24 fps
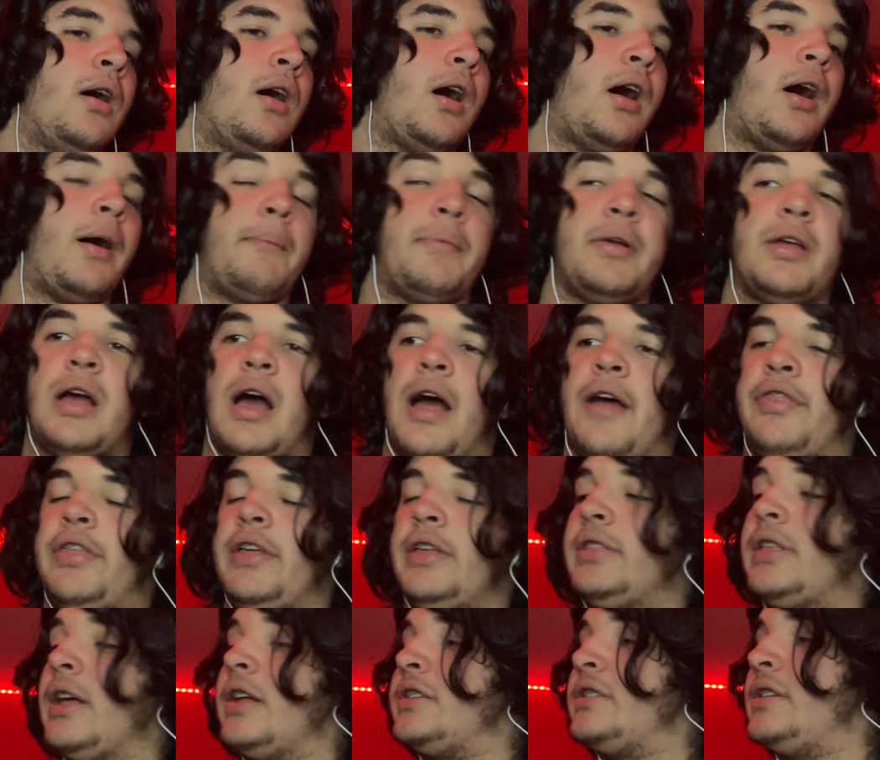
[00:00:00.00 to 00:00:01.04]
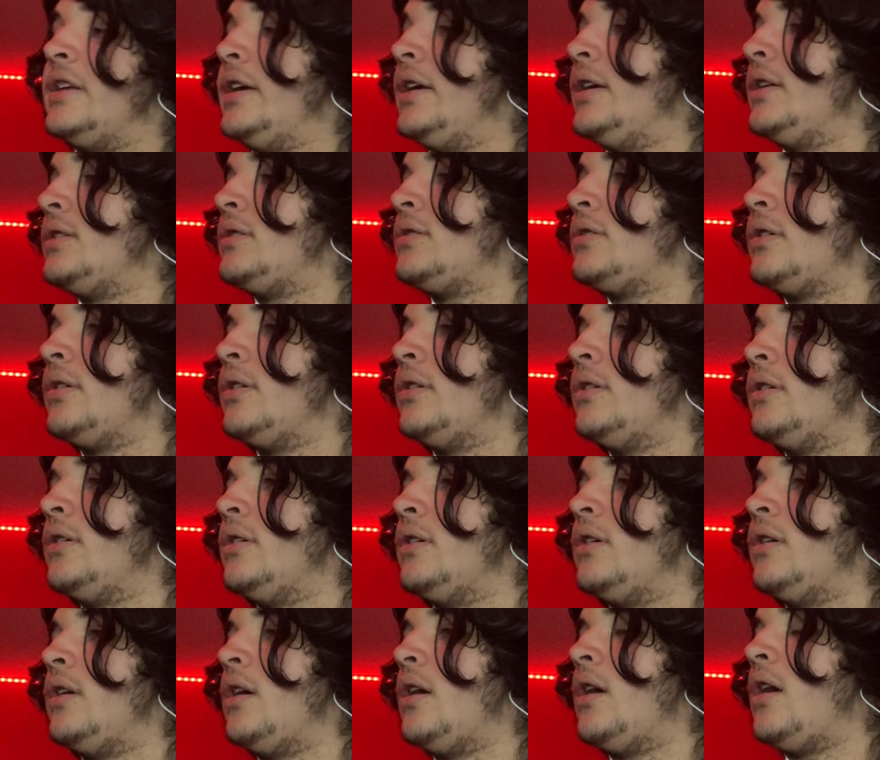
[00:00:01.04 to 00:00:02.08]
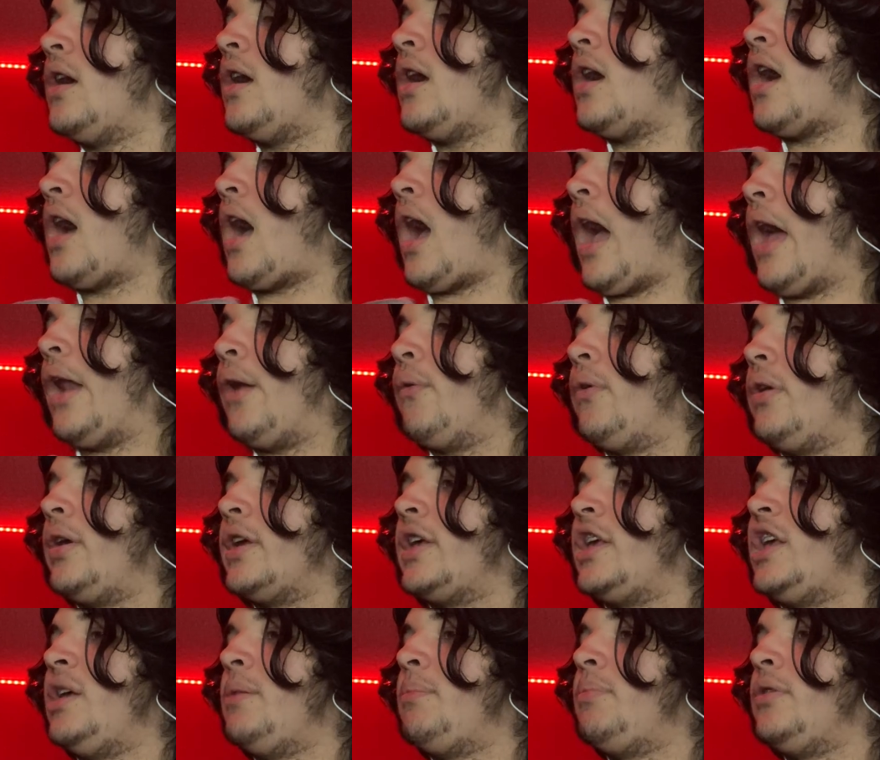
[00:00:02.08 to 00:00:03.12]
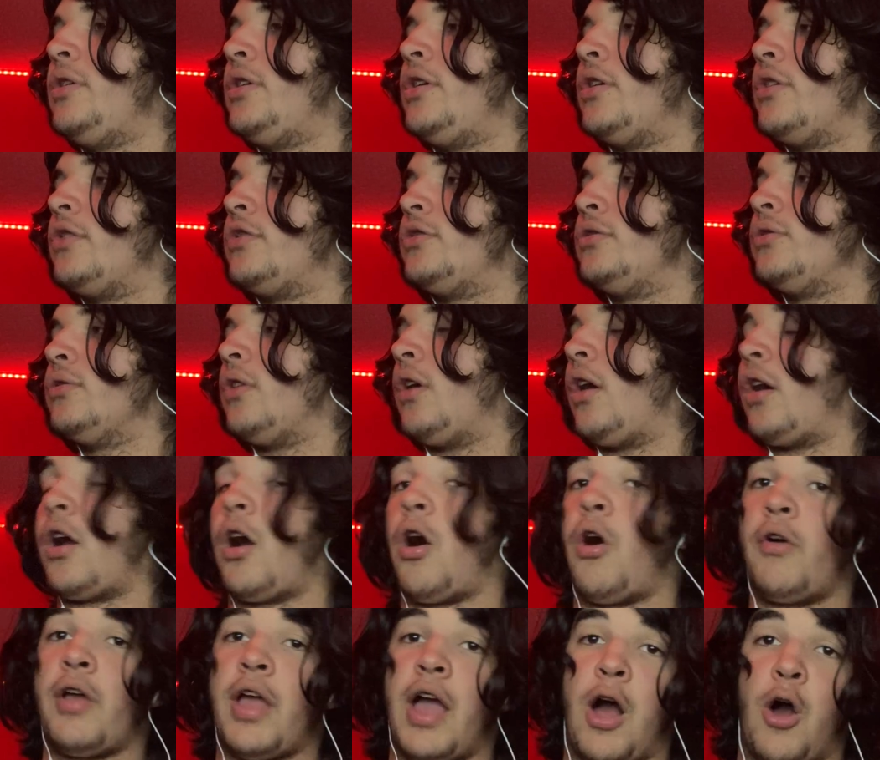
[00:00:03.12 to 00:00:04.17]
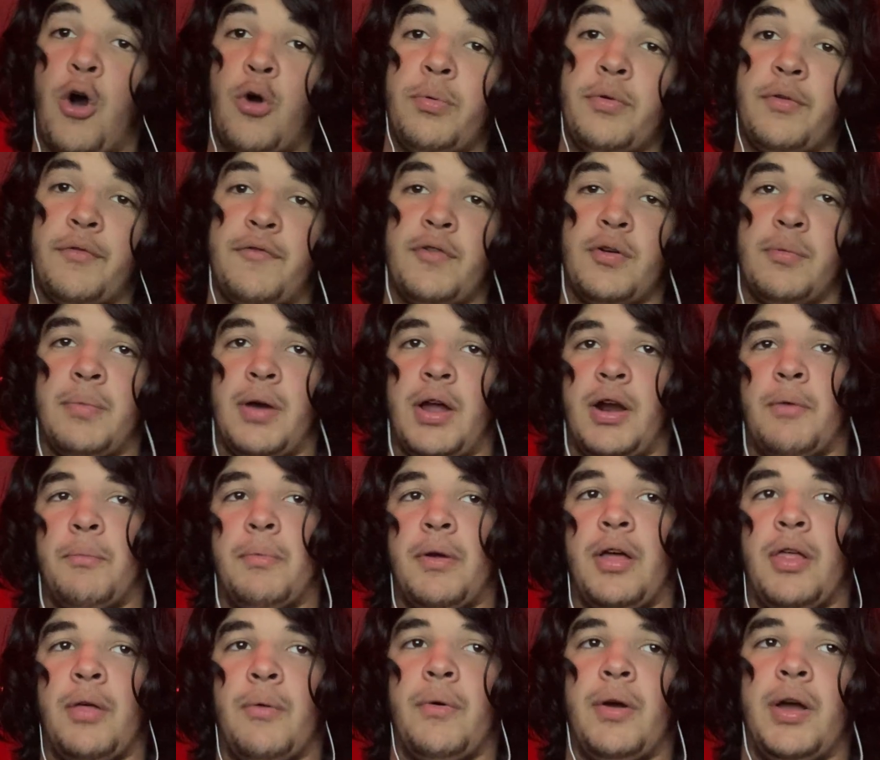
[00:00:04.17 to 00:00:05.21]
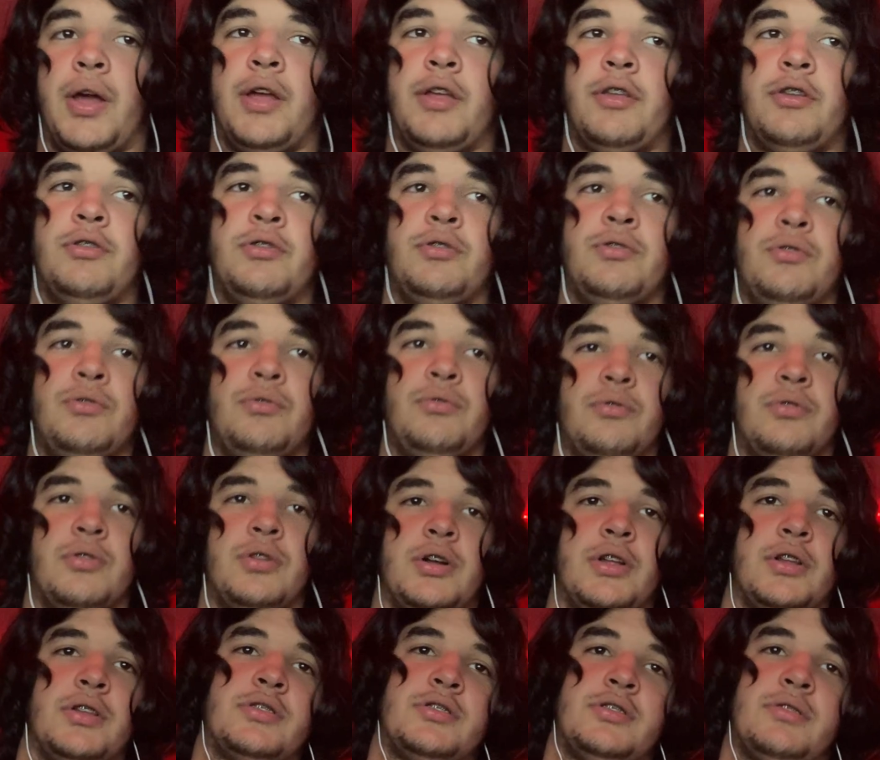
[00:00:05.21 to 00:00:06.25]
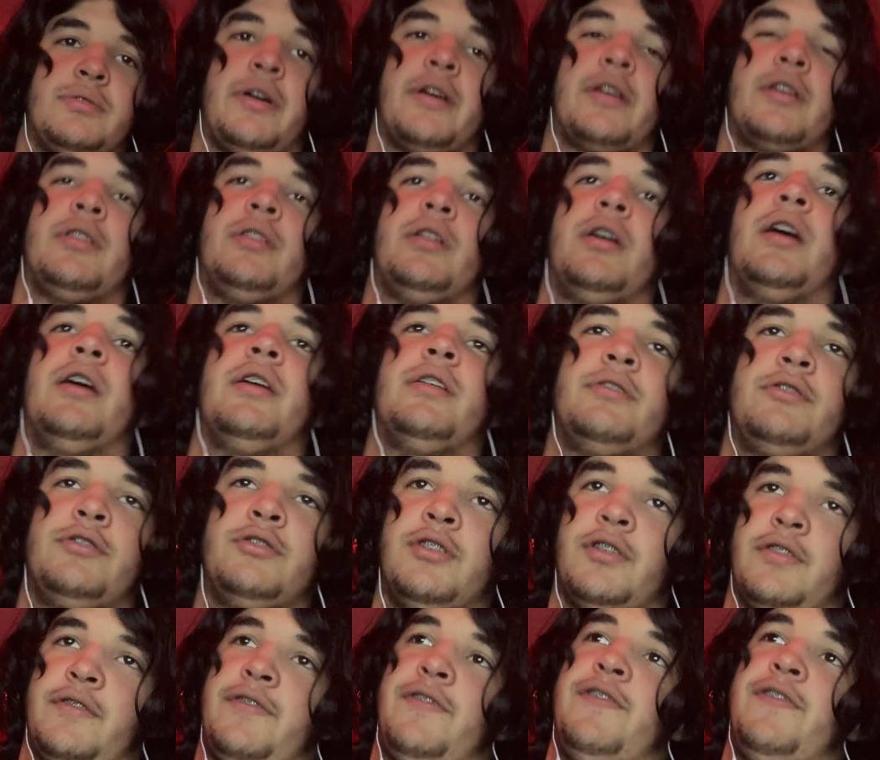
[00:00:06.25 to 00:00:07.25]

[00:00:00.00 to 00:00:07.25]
Um, but yeah, I think that's it. I don't want to keep you here too long. Oh yeah, I hope you feel better. By the way, you looked. I'm not gonna lie, you look